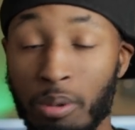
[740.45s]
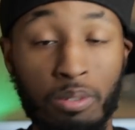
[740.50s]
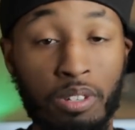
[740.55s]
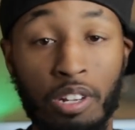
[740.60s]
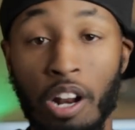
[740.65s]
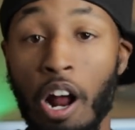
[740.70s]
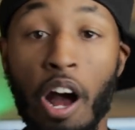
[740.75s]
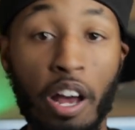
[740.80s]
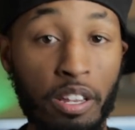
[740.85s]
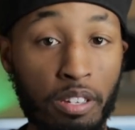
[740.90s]
It was
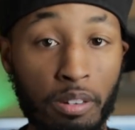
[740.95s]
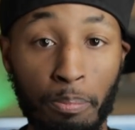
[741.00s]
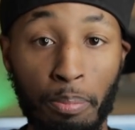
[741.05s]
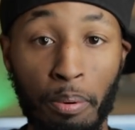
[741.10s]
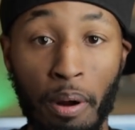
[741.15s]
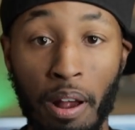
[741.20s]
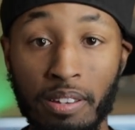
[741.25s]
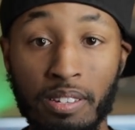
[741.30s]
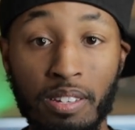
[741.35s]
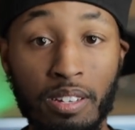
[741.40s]
an awesome
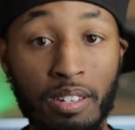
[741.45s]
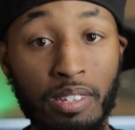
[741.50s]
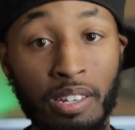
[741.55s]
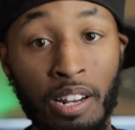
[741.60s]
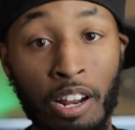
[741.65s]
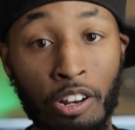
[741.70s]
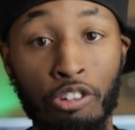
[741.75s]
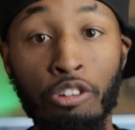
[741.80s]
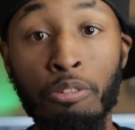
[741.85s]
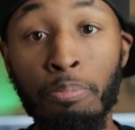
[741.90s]
process,
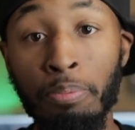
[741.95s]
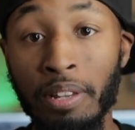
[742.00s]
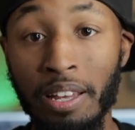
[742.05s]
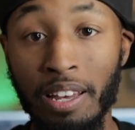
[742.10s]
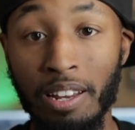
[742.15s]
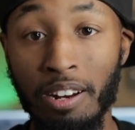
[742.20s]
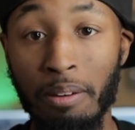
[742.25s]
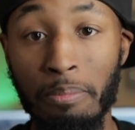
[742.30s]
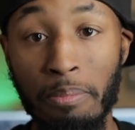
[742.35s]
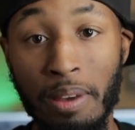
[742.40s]
and I do
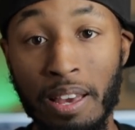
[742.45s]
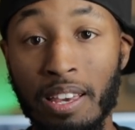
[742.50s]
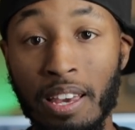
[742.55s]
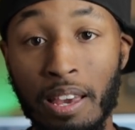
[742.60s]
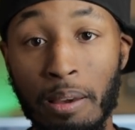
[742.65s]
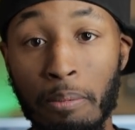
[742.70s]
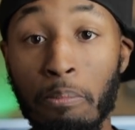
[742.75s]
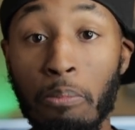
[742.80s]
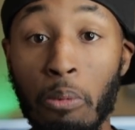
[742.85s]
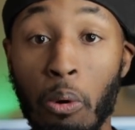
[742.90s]
plan on
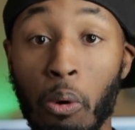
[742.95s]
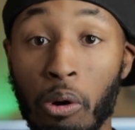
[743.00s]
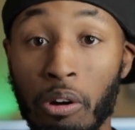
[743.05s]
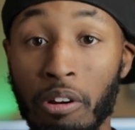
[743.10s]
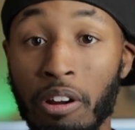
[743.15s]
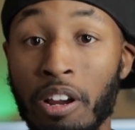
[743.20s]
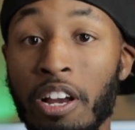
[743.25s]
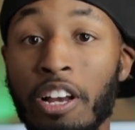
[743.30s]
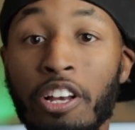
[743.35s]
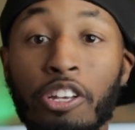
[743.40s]
making
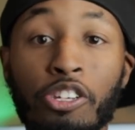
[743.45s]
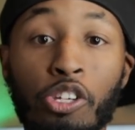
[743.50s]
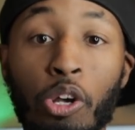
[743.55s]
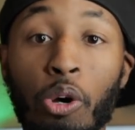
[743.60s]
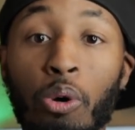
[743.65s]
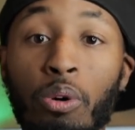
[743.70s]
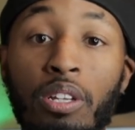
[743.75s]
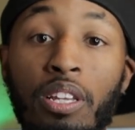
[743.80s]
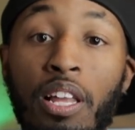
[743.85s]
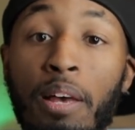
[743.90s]
more.
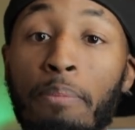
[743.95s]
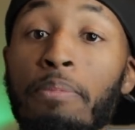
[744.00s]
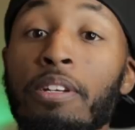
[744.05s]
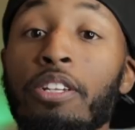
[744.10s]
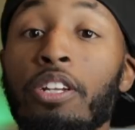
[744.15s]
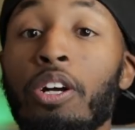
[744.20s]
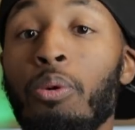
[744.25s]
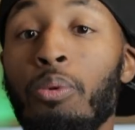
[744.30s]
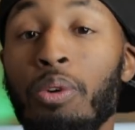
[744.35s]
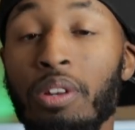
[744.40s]
So let
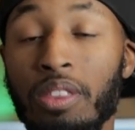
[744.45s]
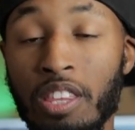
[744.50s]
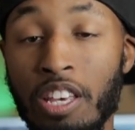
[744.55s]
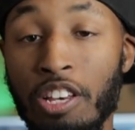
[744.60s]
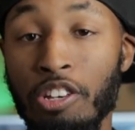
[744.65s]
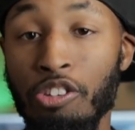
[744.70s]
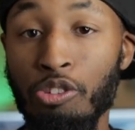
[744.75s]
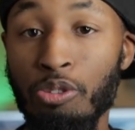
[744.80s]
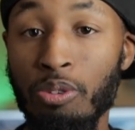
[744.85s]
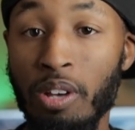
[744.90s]
me know what
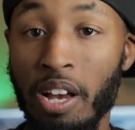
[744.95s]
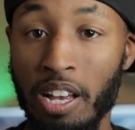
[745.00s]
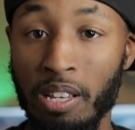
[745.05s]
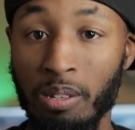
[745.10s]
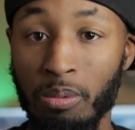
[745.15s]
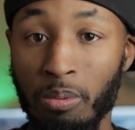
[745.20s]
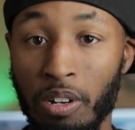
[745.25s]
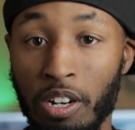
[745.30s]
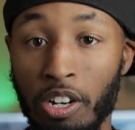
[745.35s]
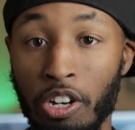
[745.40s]
things you
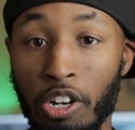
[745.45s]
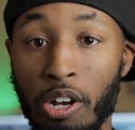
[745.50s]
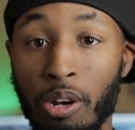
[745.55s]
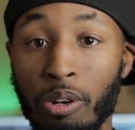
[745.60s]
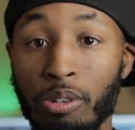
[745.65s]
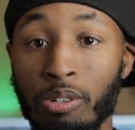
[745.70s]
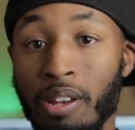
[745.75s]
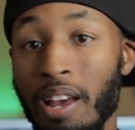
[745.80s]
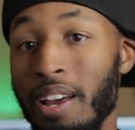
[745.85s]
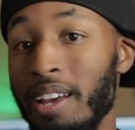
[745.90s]
guys want to
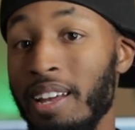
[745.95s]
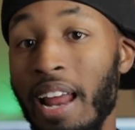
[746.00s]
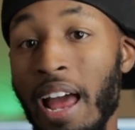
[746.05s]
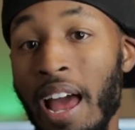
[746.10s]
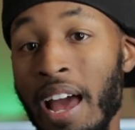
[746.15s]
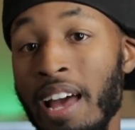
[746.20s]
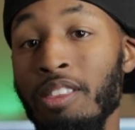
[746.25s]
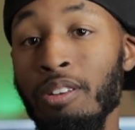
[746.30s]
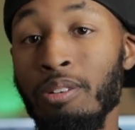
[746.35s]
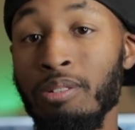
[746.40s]
know so I can
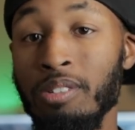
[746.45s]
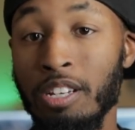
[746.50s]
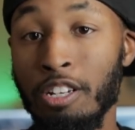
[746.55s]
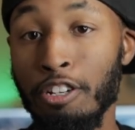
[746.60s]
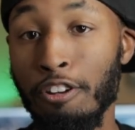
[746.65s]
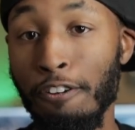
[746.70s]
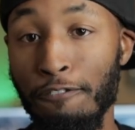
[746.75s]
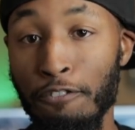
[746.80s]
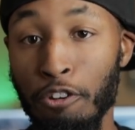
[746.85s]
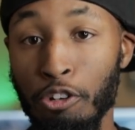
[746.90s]
add those
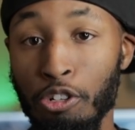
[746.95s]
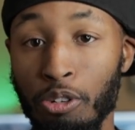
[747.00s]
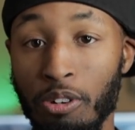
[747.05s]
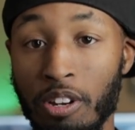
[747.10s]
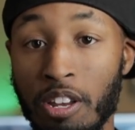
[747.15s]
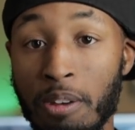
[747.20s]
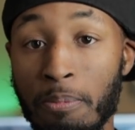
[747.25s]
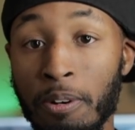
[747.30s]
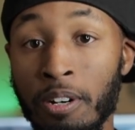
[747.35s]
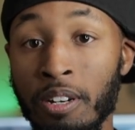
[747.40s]
into future
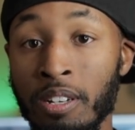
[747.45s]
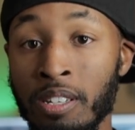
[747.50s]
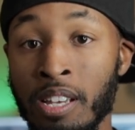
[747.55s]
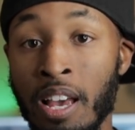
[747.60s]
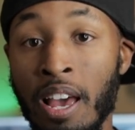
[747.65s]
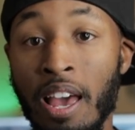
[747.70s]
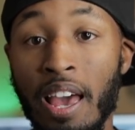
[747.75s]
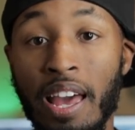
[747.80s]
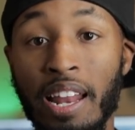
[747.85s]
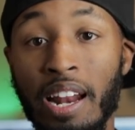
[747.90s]
ebooks,
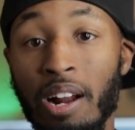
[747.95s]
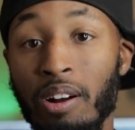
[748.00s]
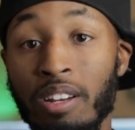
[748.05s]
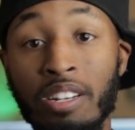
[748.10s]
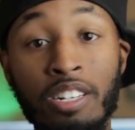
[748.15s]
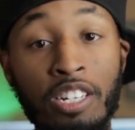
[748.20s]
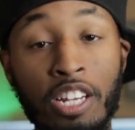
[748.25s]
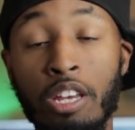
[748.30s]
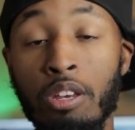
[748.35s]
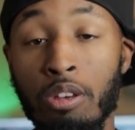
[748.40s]
and I'll
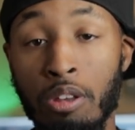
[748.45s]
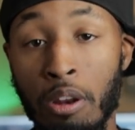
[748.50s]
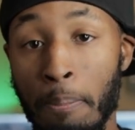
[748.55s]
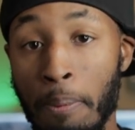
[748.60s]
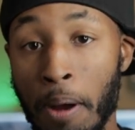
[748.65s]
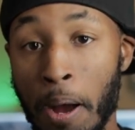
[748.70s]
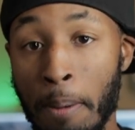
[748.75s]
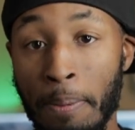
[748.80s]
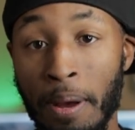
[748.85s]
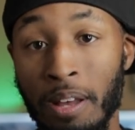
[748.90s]
continue to
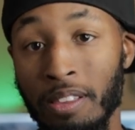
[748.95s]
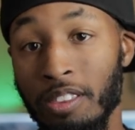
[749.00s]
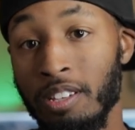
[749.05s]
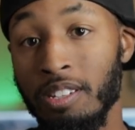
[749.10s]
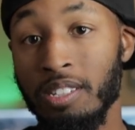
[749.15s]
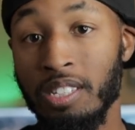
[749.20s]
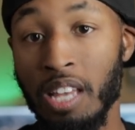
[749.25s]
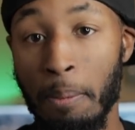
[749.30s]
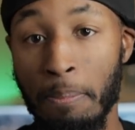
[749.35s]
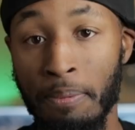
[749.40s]
pump out
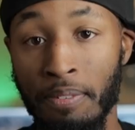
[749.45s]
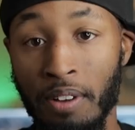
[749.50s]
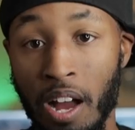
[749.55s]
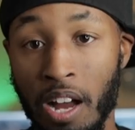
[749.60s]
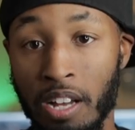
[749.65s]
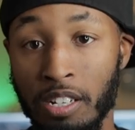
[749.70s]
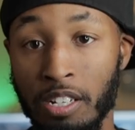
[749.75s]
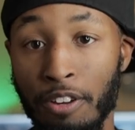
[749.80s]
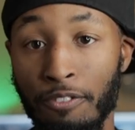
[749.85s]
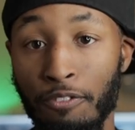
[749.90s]
this type of
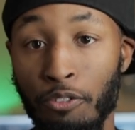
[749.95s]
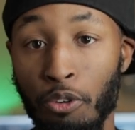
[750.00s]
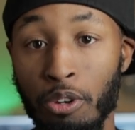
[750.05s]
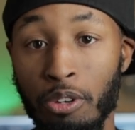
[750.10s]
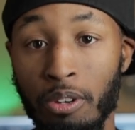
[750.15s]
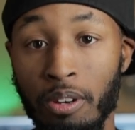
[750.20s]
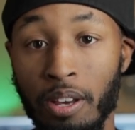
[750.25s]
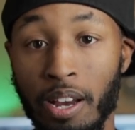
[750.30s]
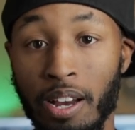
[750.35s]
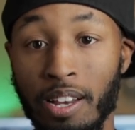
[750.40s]
content for
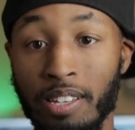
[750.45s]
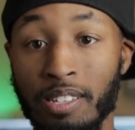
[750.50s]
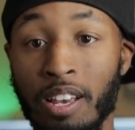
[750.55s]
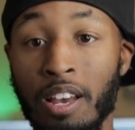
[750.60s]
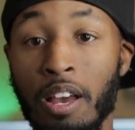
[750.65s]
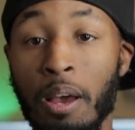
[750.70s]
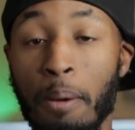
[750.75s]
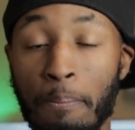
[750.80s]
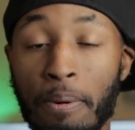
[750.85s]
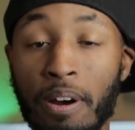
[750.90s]
you guys.
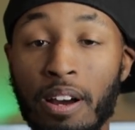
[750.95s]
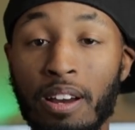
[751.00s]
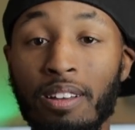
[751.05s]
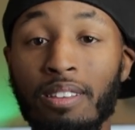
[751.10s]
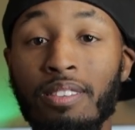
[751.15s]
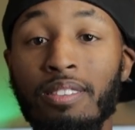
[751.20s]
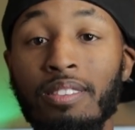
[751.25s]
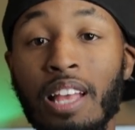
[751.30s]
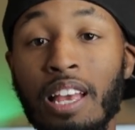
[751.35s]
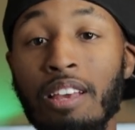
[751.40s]

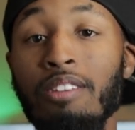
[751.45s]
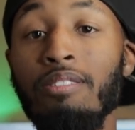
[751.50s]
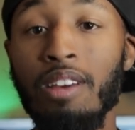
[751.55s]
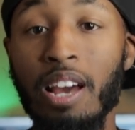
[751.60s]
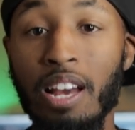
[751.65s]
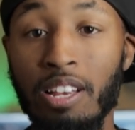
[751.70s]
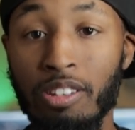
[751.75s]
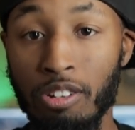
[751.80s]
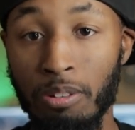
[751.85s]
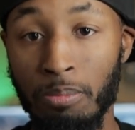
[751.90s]
But thank you
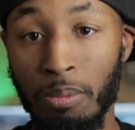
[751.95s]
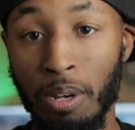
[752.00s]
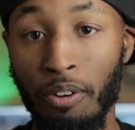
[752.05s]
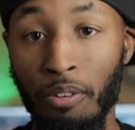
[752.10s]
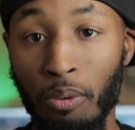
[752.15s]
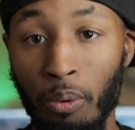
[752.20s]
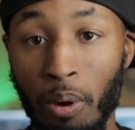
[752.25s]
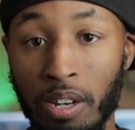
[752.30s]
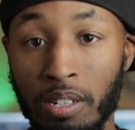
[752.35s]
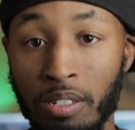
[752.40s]
guys so
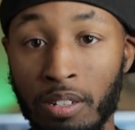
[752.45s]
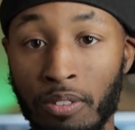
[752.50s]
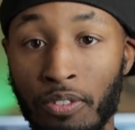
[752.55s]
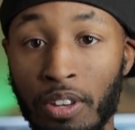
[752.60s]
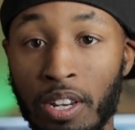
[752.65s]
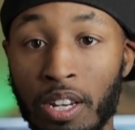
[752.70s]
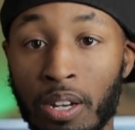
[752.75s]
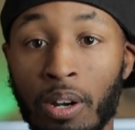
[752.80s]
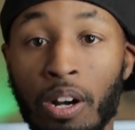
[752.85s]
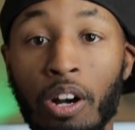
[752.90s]
much for watching this
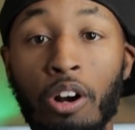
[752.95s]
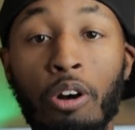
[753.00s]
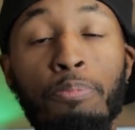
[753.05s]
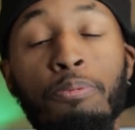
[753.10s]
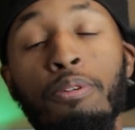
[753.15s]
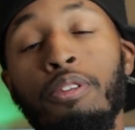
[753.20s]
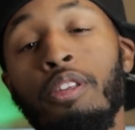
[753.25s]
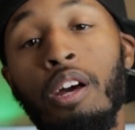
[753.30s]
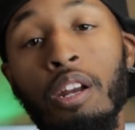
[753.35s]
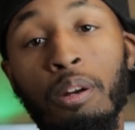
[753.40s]
video. I
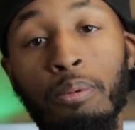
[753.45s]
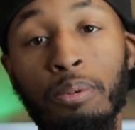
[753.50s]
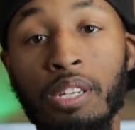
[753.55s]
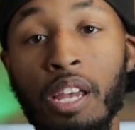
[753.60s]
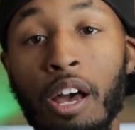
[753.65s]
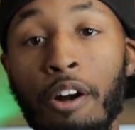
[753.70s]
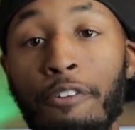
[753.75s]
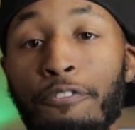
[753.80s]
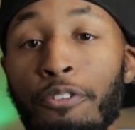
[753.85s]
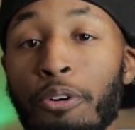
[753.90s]
hope you thought it was
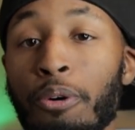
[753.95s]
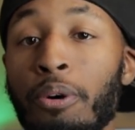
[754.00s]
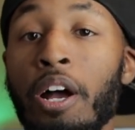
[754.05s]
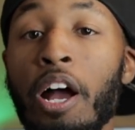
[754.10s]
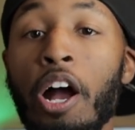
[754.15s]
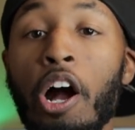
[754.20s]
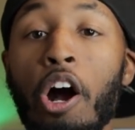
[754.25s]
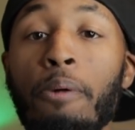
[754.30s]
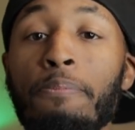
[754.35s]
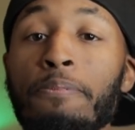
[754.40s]
helpful.
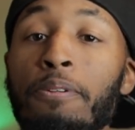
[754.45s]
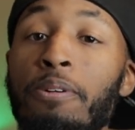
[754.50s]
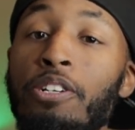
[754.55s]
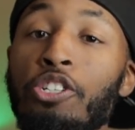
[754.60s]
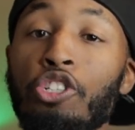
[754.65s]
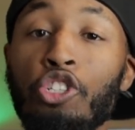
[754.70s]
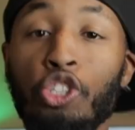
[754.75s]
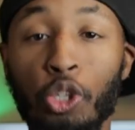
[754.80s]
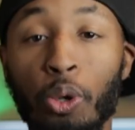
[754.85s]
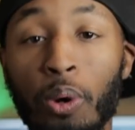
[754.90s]
Hope you
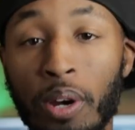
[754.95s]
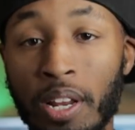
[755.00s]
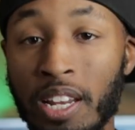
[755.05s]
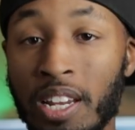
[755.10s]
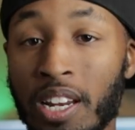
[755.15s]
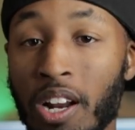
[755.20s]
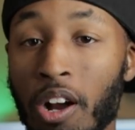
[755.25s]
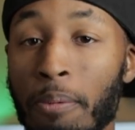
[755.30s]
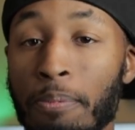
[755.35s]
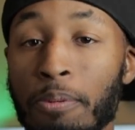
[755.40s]
enjoyed
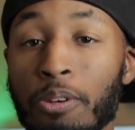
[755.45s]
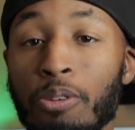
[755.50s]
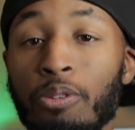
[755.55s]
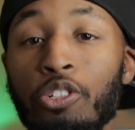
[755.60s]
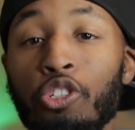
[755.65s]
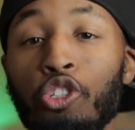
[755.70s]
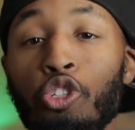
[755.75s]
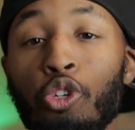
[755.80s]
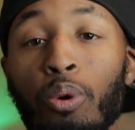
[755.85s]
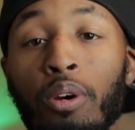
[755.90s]
it. I hope you
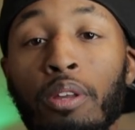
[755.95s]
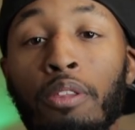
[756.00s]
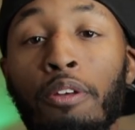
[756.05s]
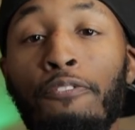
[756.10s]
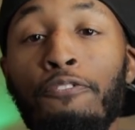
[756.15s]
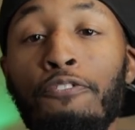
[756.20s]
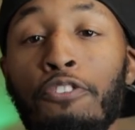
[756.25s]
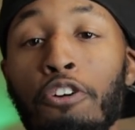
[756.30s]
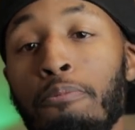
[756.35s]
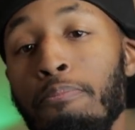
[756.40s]
enjoy
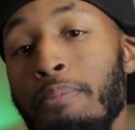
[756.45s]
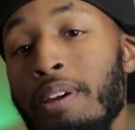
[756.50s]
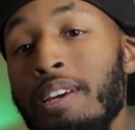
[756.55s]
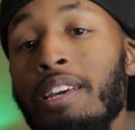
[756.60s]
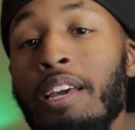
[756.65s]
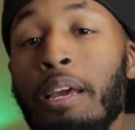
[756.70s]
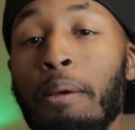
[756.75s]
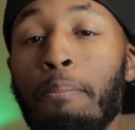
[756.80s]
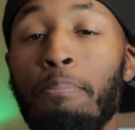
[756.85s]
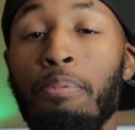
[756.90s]
the
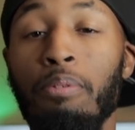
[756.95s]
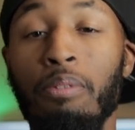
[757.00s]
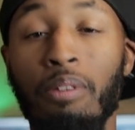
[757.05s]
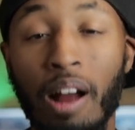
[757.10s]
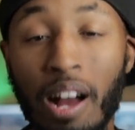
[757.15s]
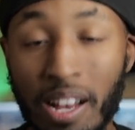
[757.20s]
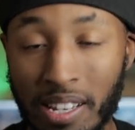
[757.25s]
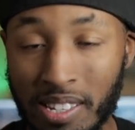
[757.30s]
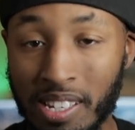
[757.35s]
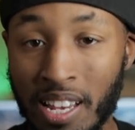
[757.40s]
filmmaking
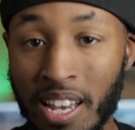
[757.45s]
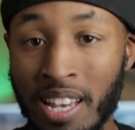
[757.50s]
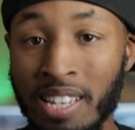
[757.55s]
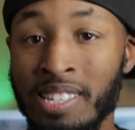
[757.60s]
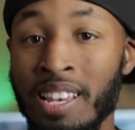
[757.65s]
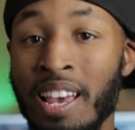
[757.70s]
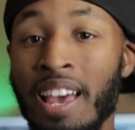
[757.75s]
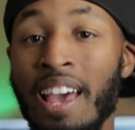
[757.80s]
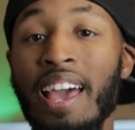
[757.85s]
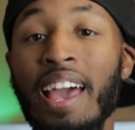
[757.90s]
process.